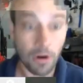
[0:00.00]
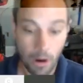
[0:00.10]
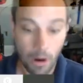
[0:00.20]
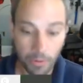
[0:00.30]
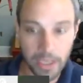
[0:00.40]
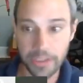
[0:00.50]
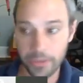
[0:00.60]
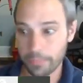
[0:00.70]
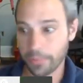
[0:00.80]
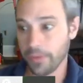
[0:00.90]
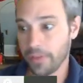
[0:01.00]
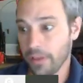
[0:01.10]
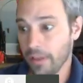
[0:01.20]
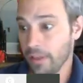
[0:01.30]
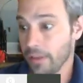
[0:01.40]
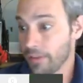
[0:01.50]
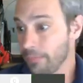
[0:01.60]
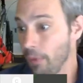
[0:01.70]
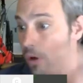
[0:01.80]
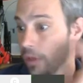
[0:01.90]
always trying to improve it.
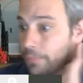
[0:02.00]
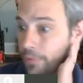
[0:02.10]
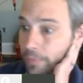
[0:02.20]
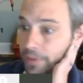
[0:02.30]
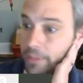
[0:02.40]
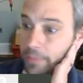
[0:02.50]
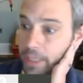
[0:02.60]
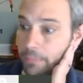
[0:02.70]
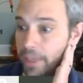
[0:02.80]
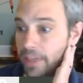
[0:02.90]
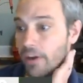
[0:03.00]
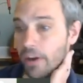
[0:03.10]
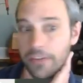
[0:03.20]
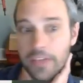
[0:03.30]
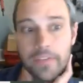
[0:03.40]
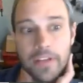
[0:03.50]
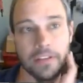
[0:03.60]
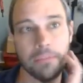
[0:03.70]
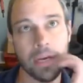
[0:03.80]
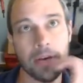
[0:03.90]
Small improvements can make a big cost
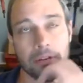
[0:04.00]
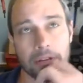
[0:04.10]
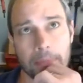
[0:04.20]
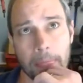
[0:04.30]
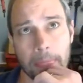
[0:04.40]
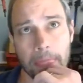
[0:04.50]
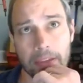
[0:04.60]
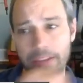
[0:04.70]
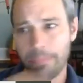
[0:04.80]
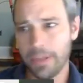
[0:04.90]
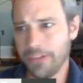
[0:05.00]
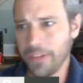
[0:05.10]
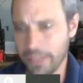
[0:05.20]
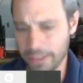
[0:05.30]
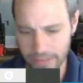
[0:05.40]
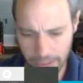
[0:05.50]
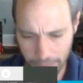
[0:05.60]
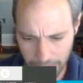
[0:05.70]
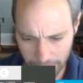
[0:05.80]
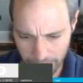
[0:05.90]
savings. It's been a few years
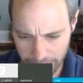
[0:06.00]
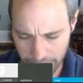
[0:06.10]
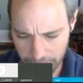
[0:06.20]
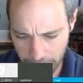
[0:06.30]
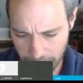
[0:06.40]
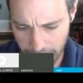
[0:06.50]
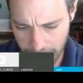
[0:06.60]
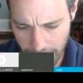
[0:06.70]
now, but I was listening to an